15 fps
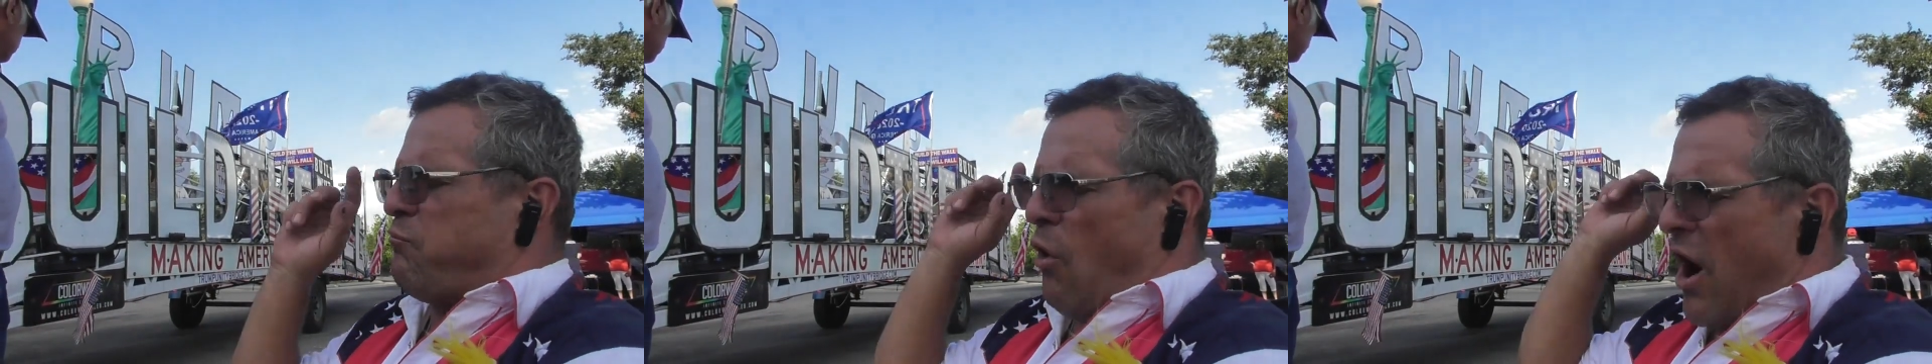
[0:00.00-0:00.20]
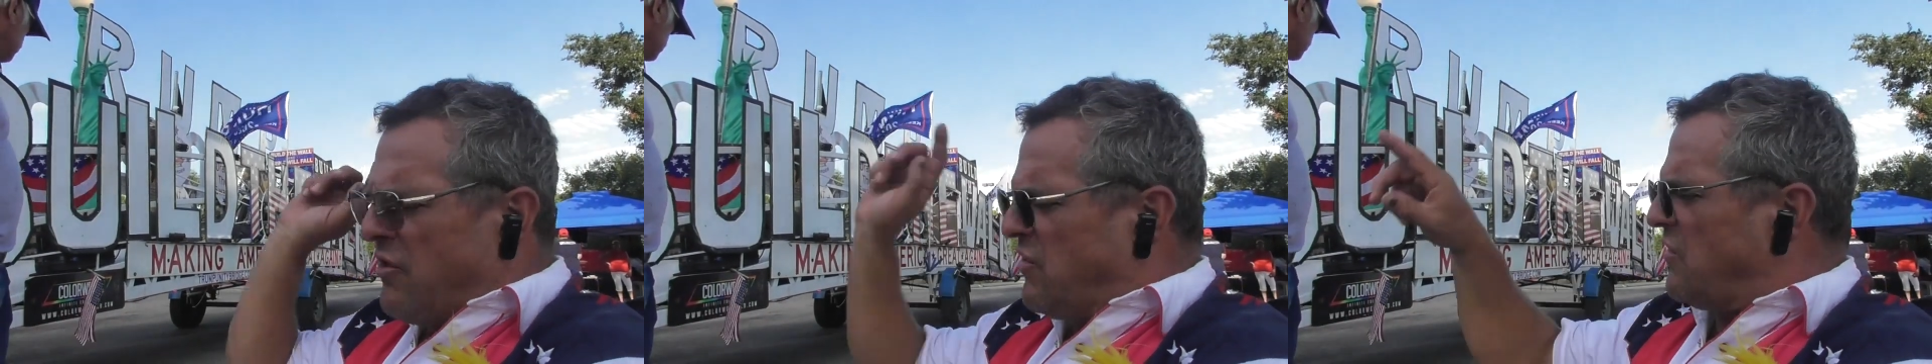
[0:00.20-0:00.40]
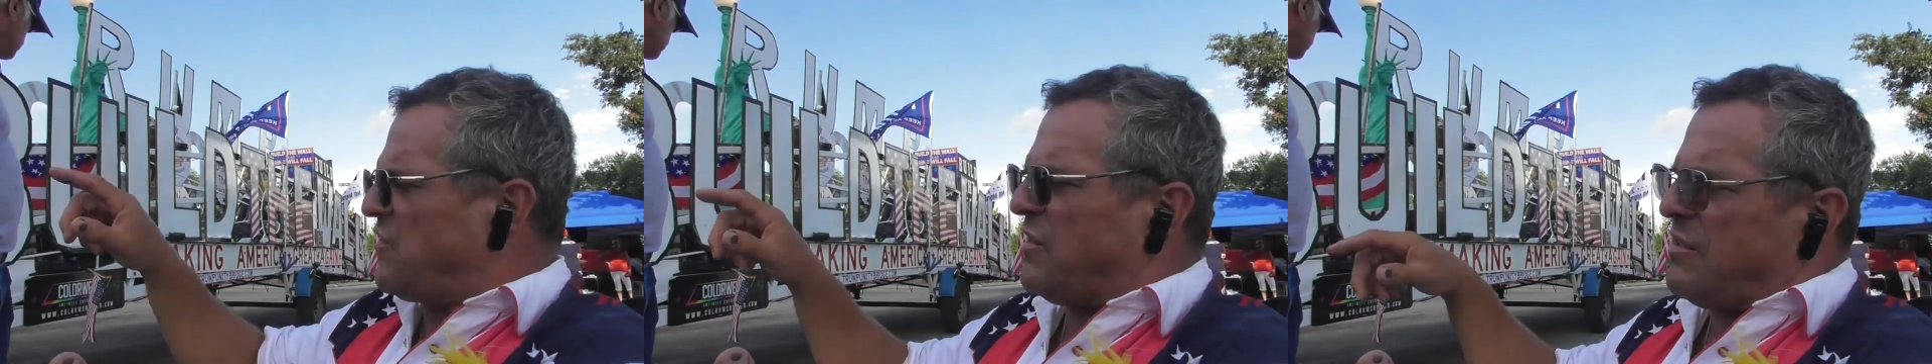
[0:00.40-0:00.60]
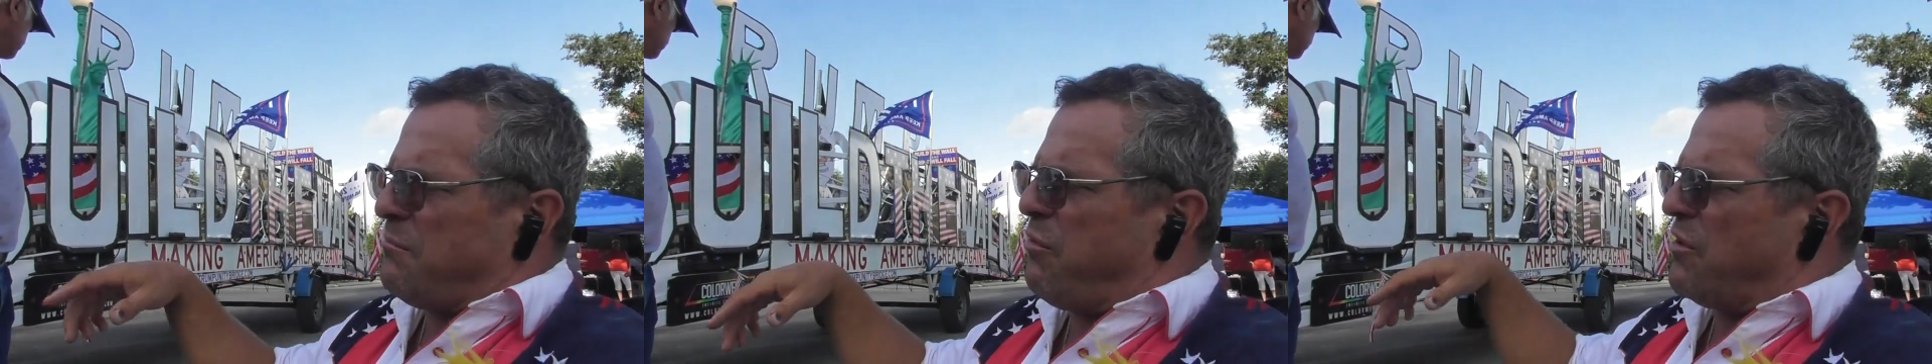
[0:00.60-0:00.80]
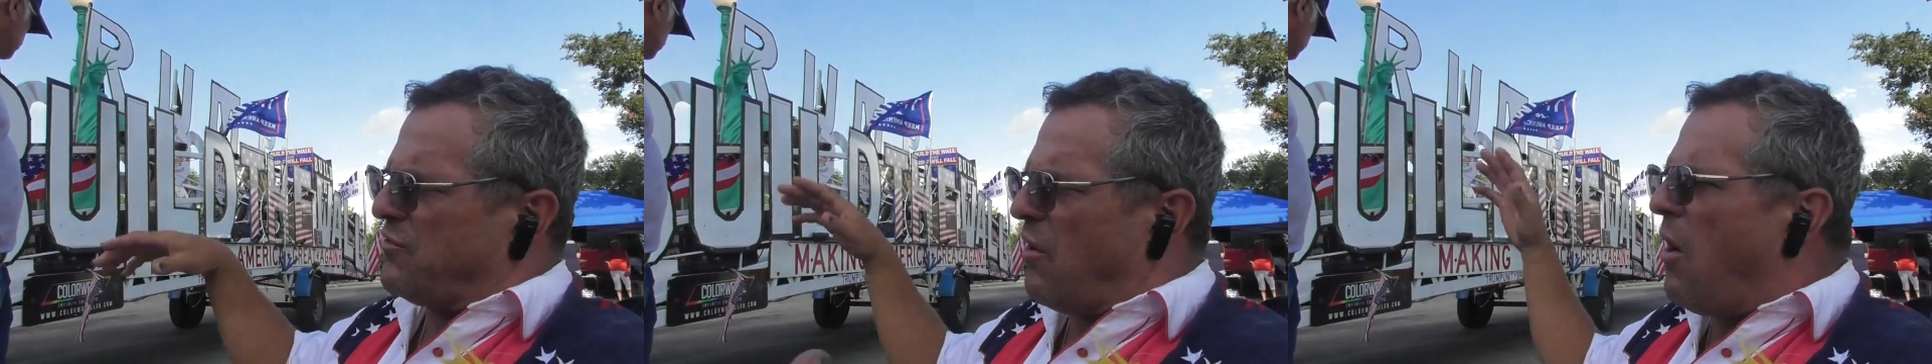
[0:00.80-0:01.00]
Write this in the
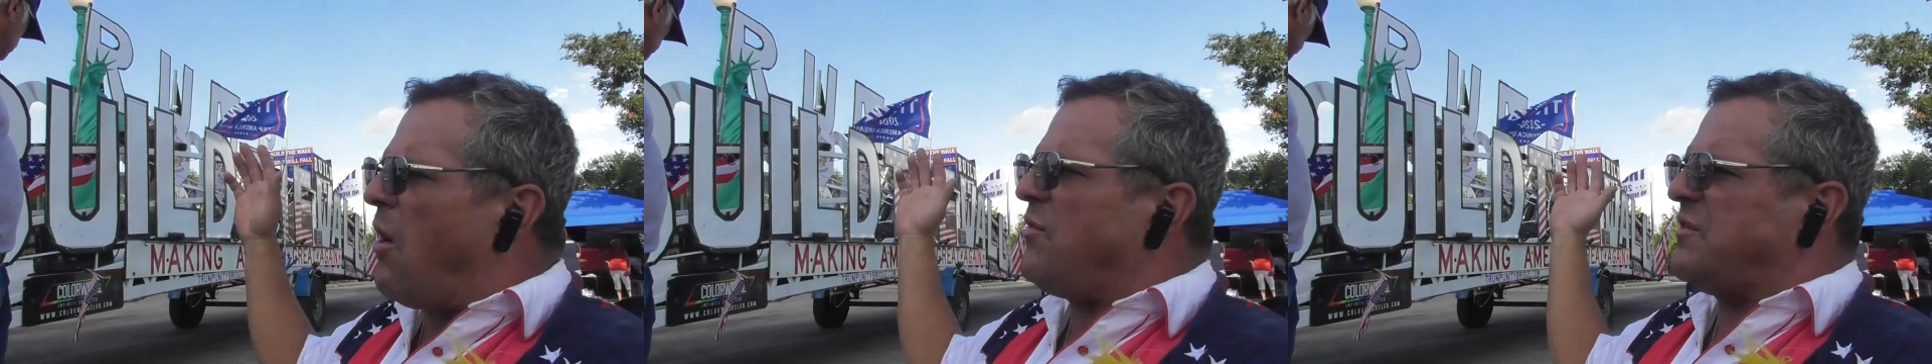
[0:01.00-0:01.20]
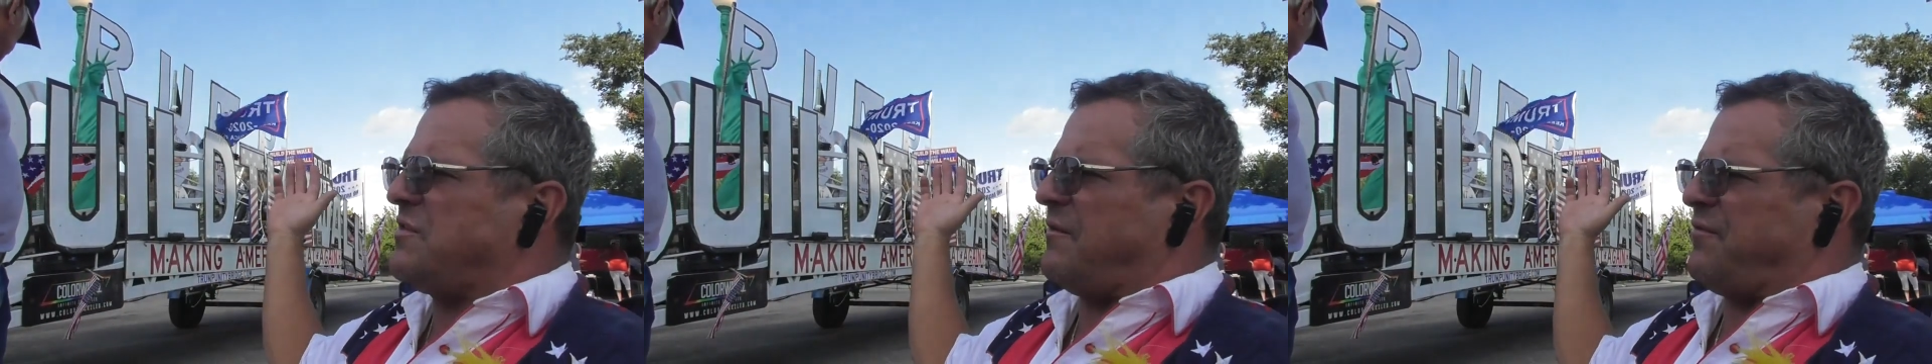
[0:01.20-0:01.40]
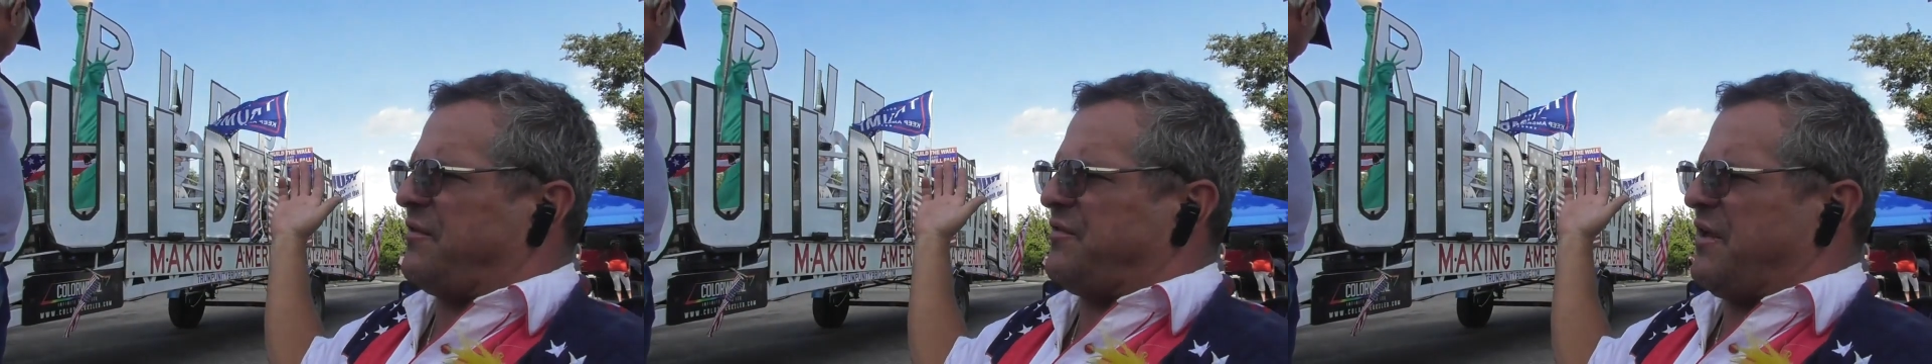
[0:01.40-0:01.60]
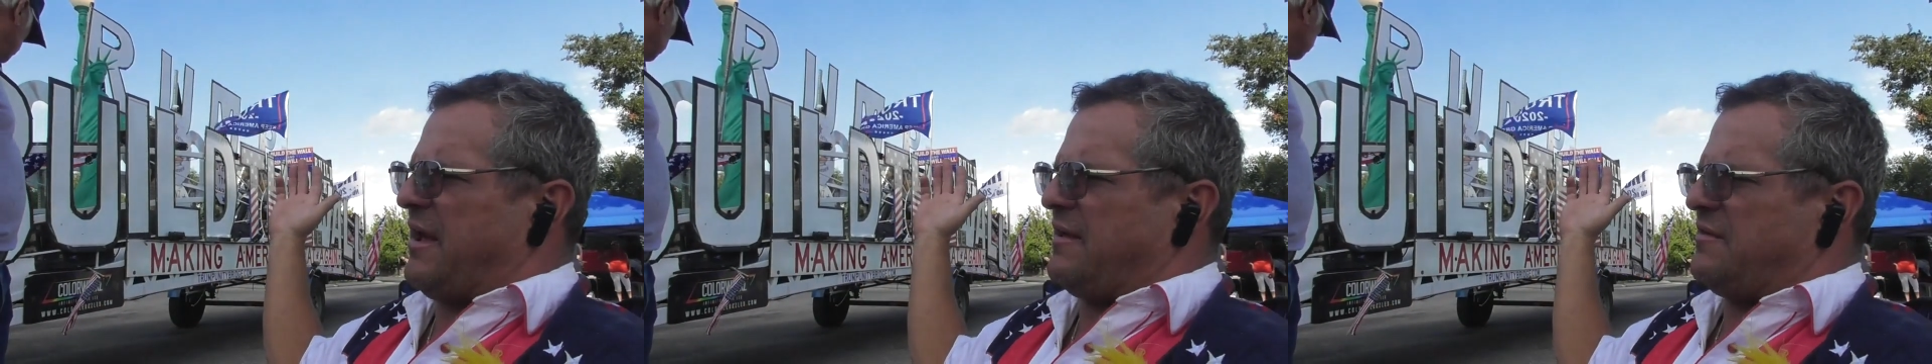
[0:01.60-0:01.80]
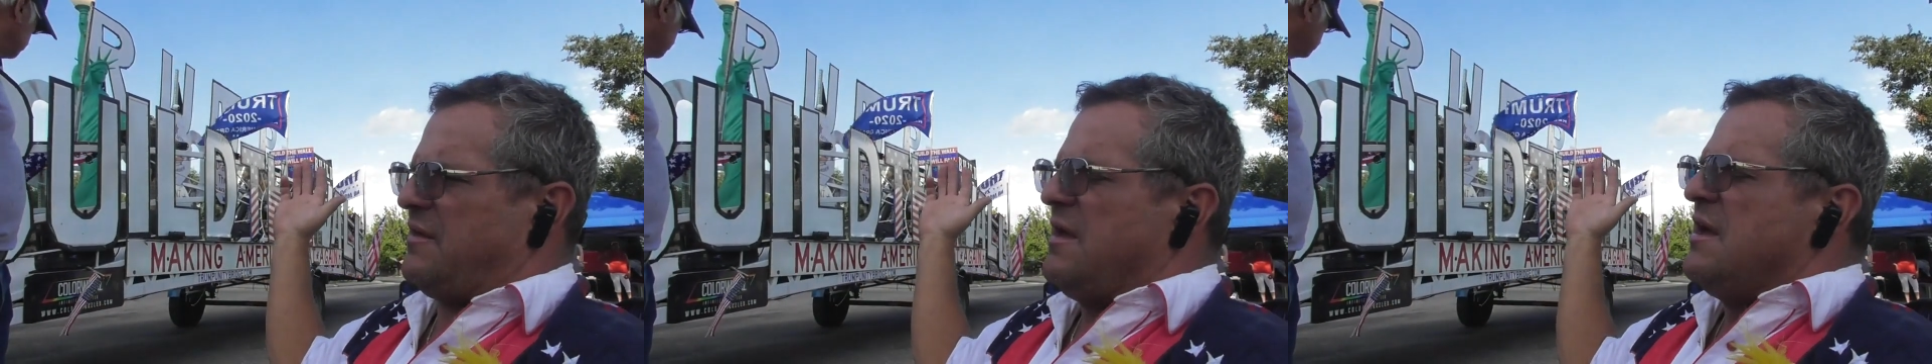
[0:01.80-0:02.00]
books, all these different
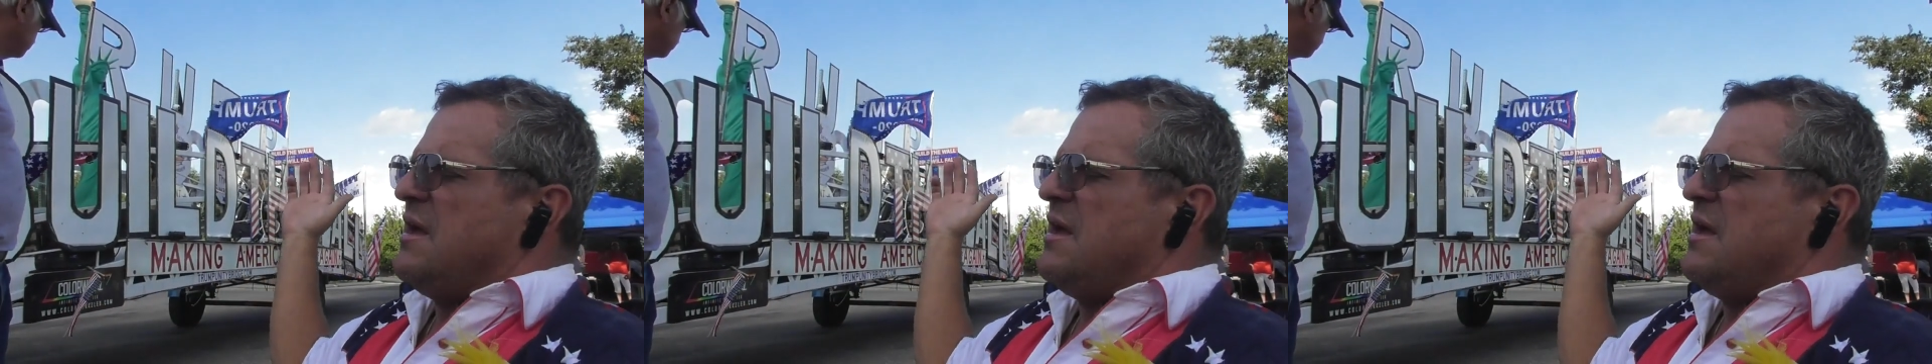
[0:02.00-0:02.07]
things.